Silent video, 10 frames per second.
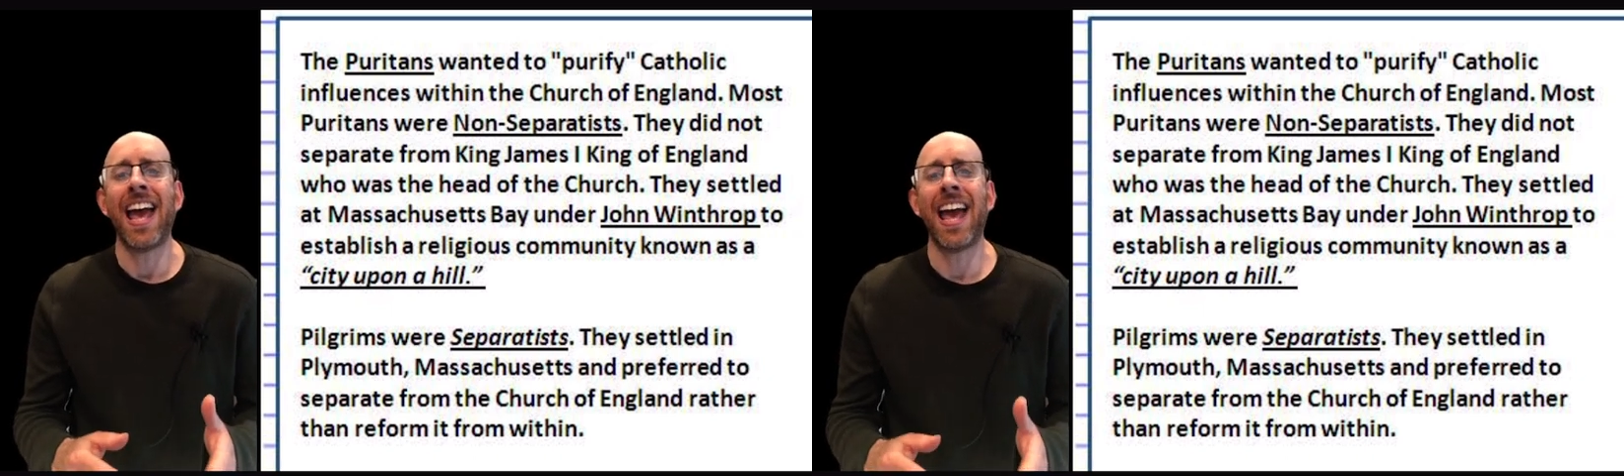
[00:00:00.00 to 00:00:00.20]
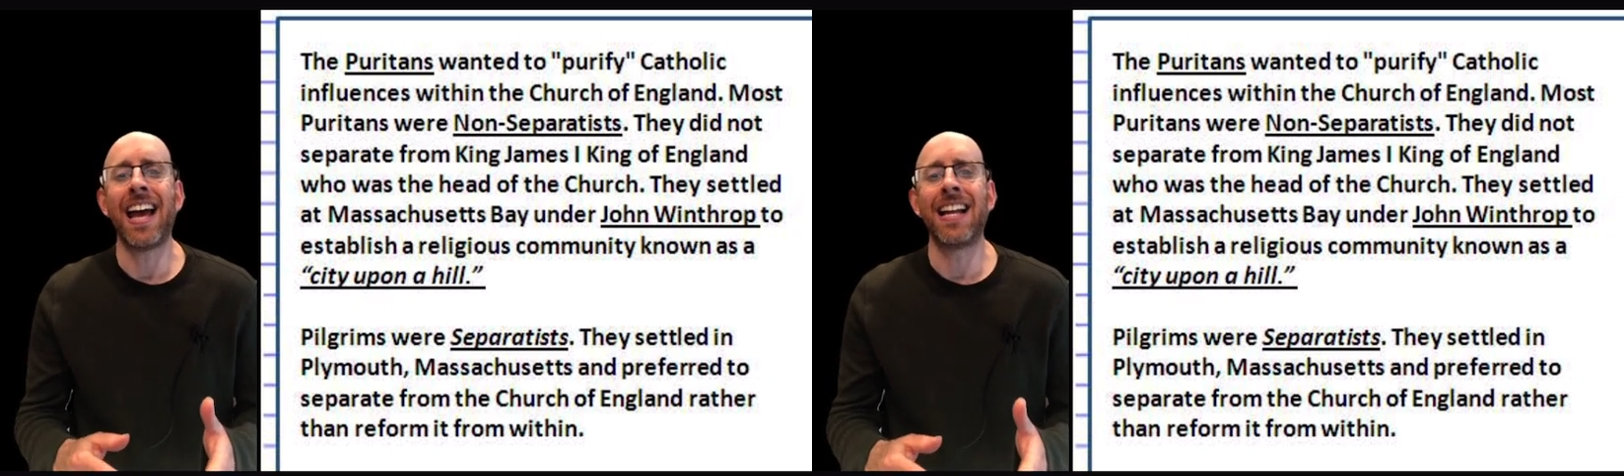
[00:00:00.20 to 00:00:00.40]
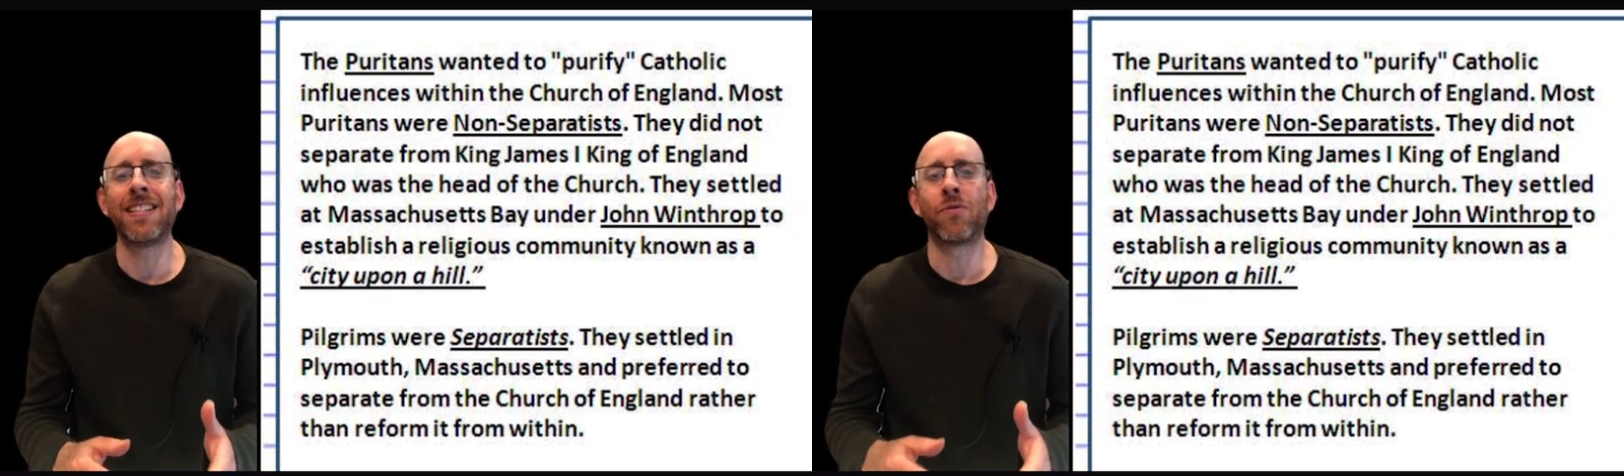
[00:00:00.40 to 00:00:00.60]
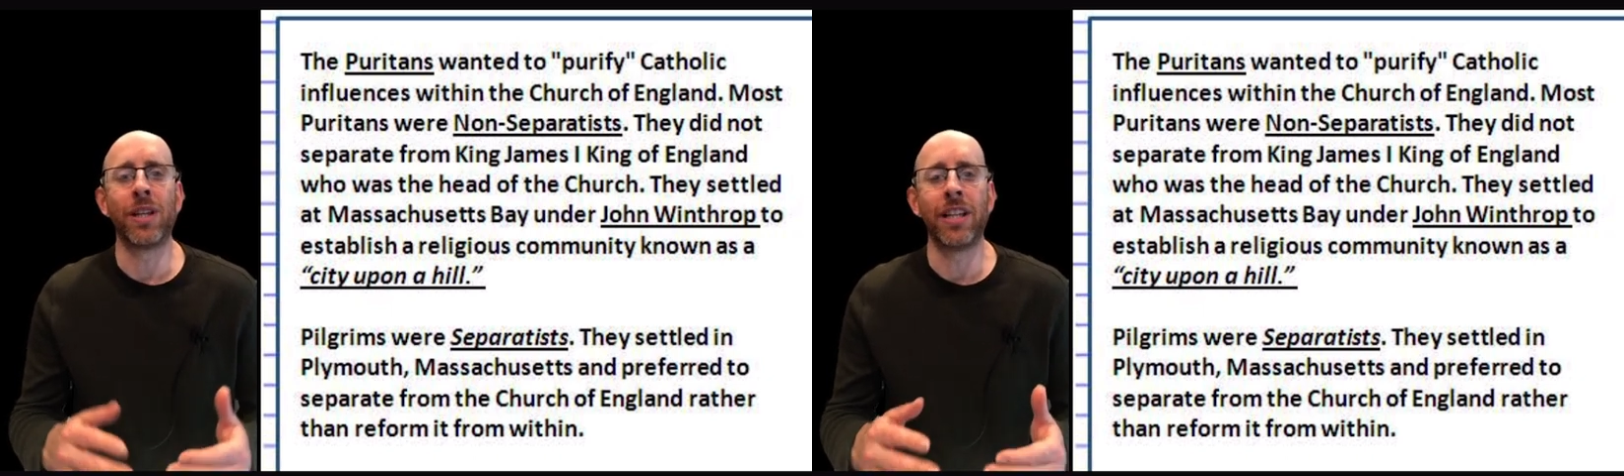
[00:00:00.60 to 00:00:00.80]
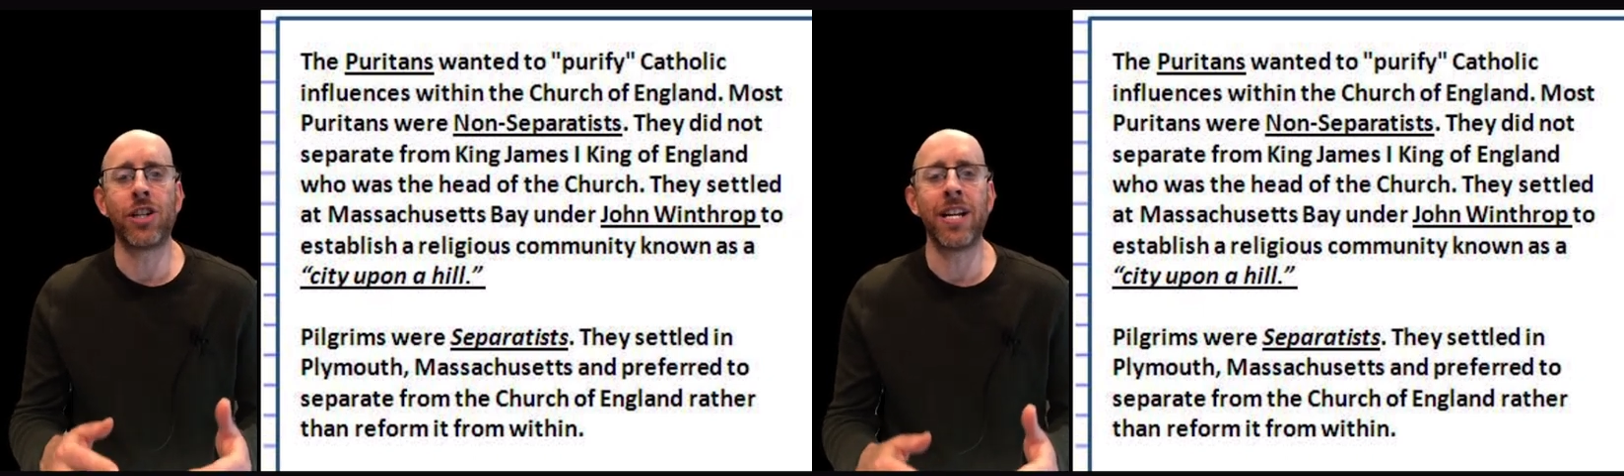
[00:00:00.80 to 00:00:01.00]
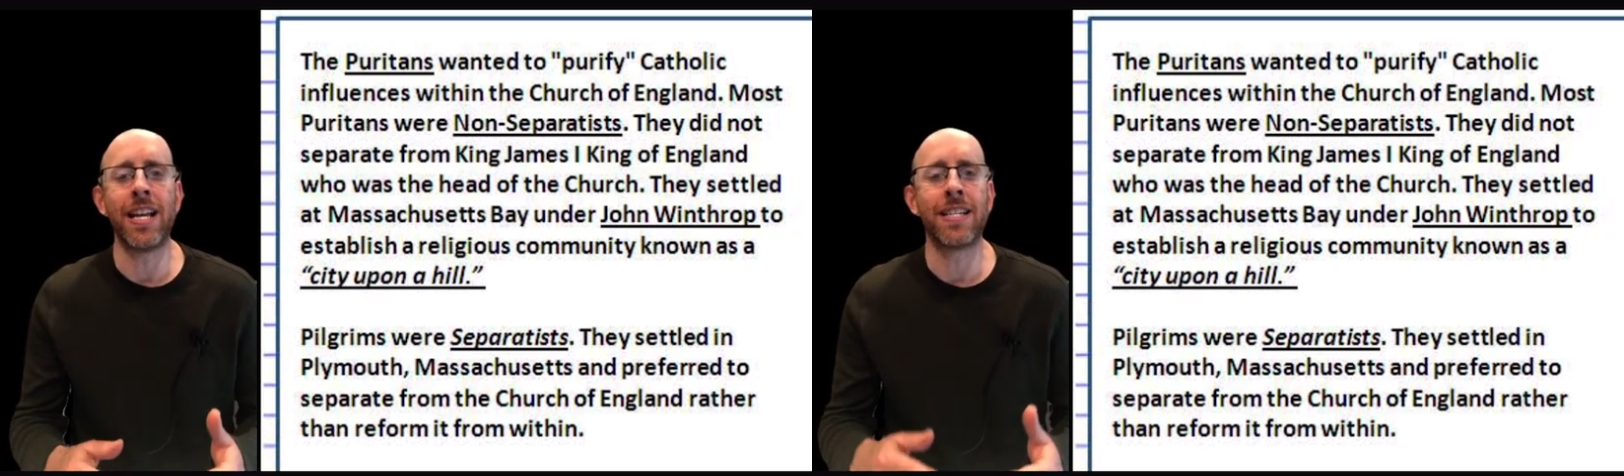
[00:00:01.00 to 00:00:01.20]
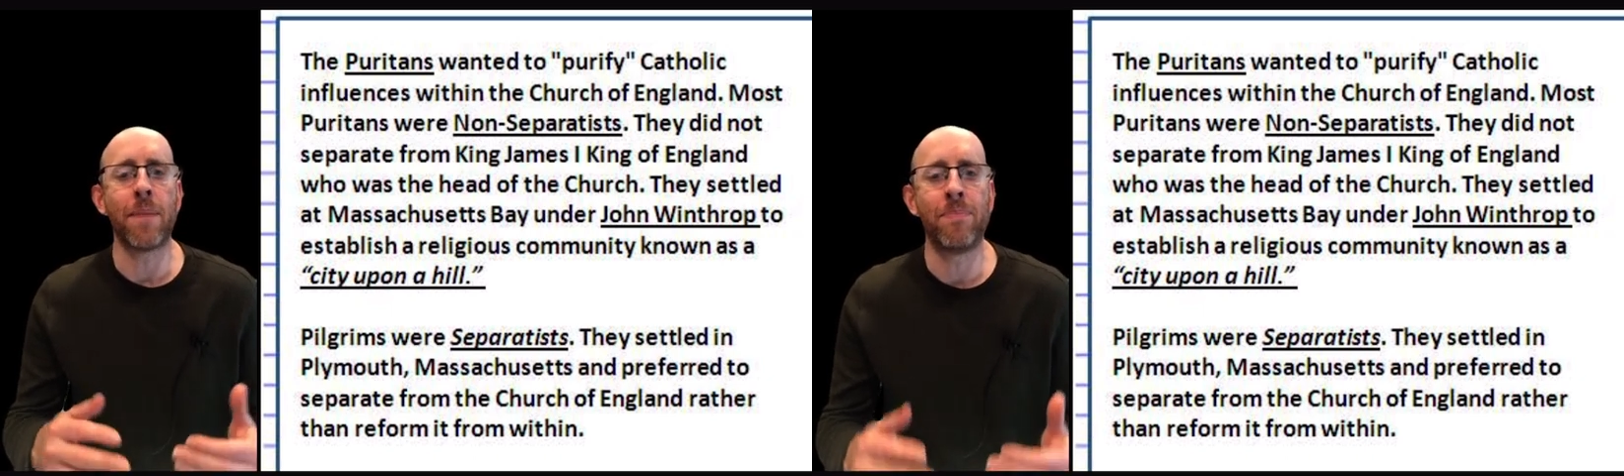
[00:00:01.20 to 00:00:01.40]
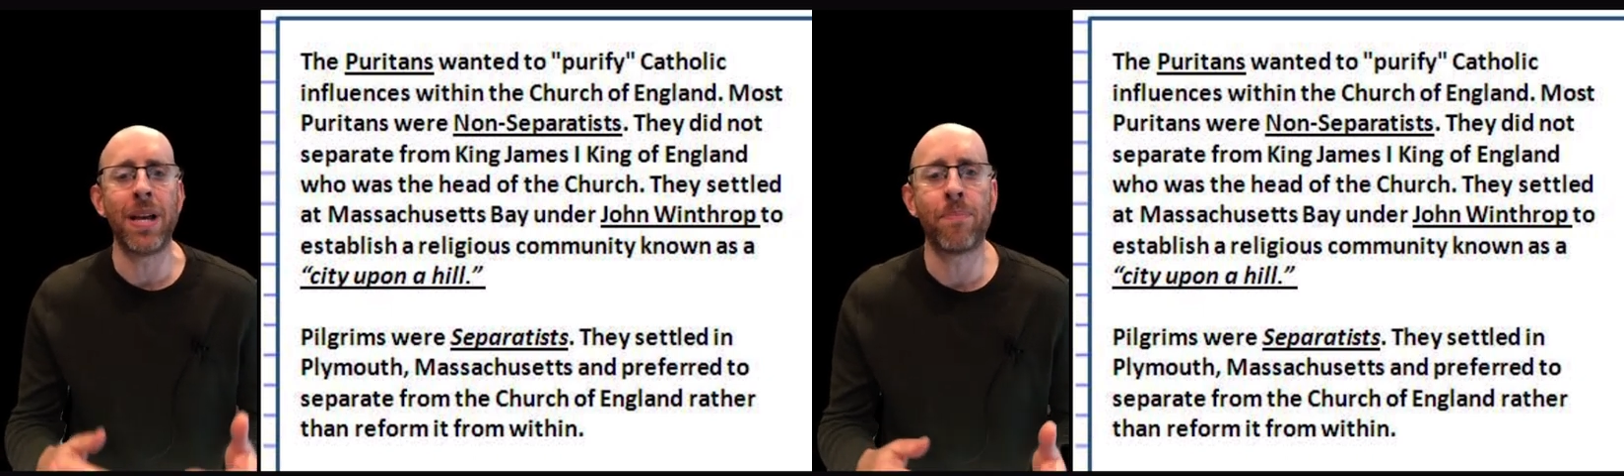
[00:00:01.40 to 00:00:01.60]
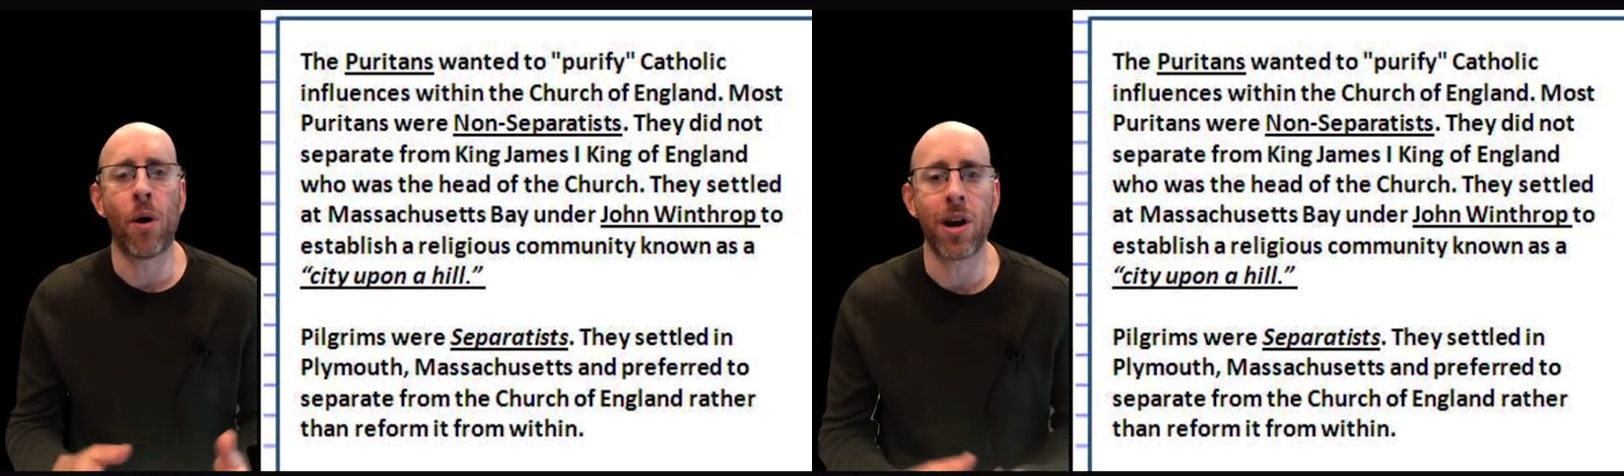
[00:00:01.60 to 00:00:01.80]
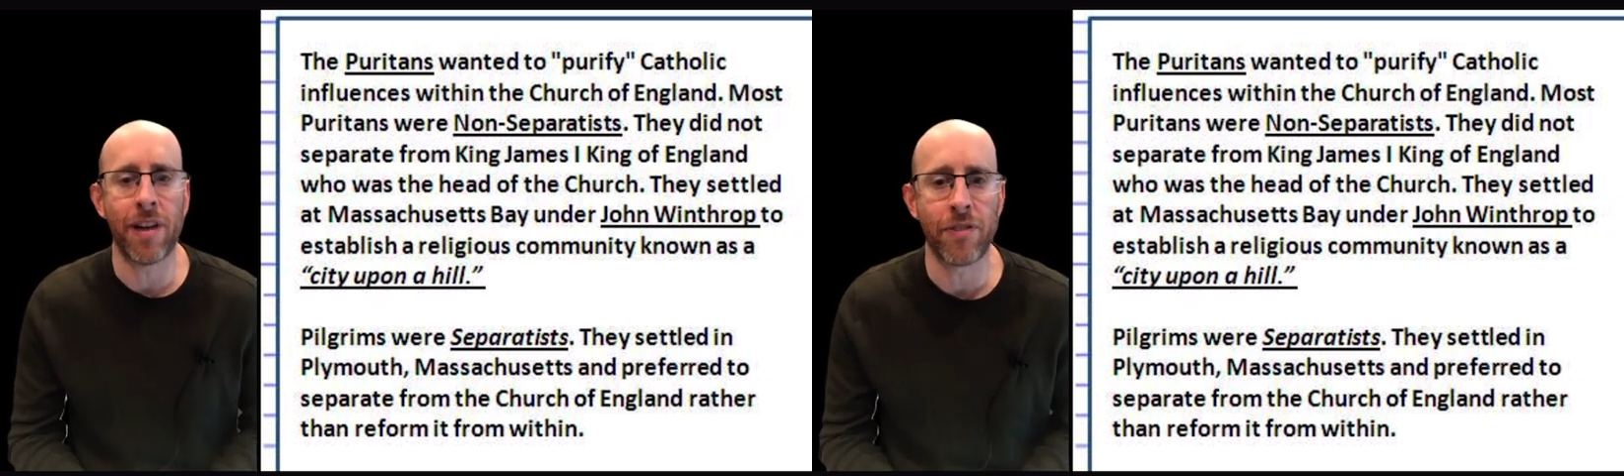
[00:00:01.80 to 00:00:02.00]
and religion is a big
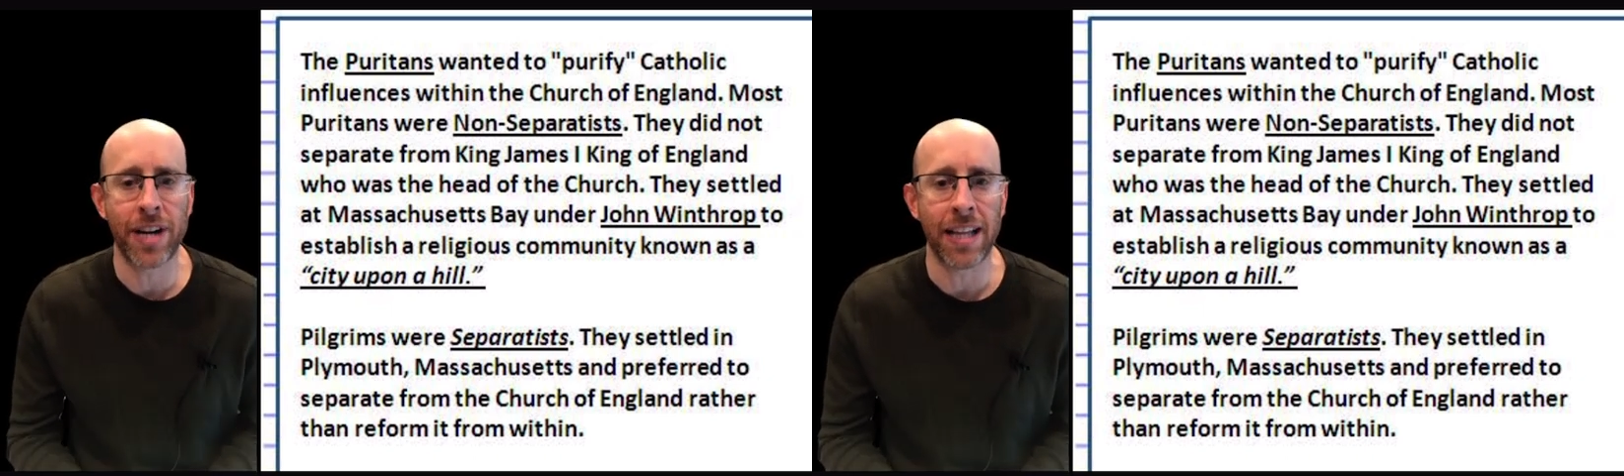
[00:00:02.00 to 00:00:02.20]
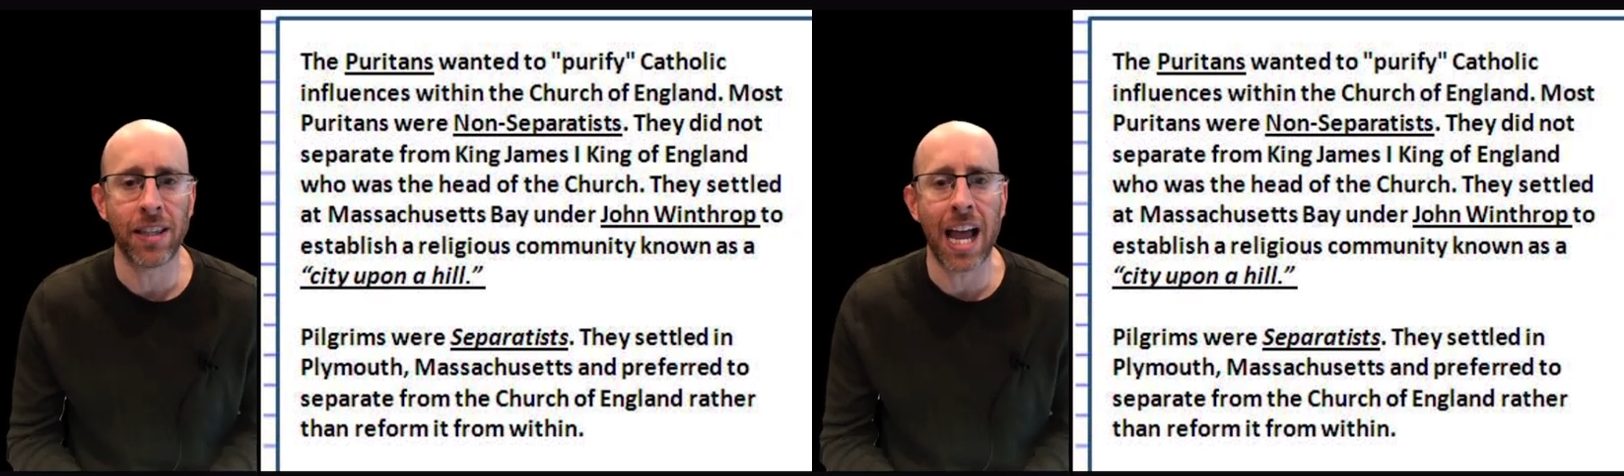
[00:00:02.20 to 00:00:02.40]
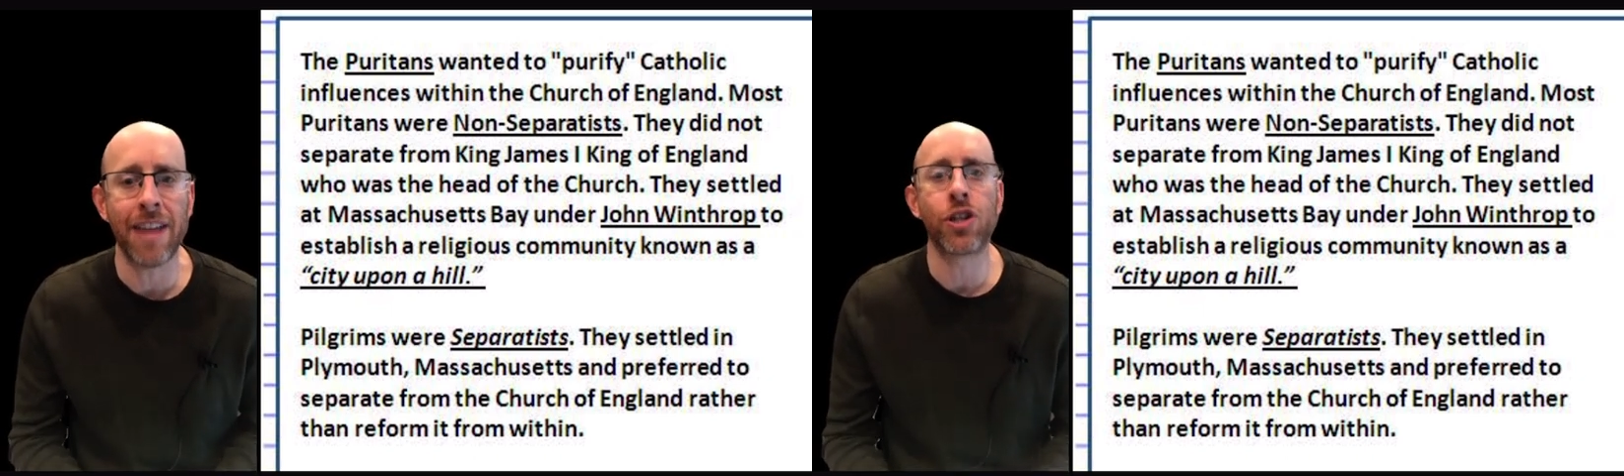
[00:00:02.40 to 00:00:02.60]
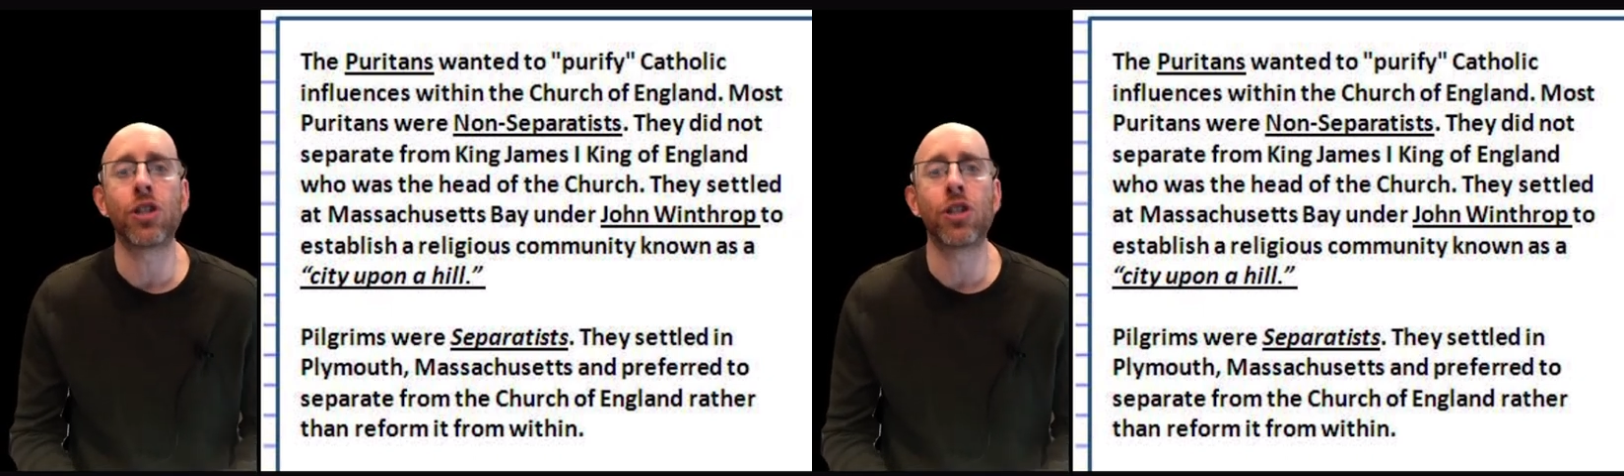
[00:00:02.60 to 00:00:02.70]
part of everyday life.